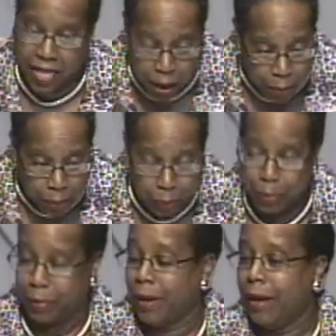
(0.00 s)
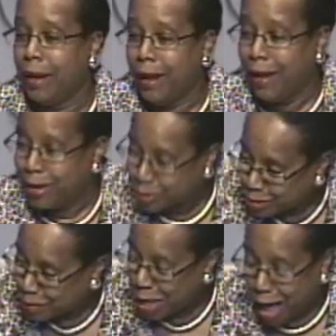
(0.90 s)
them.
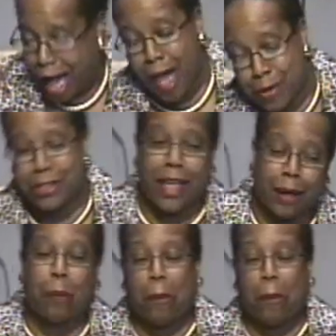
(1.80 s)
I was like,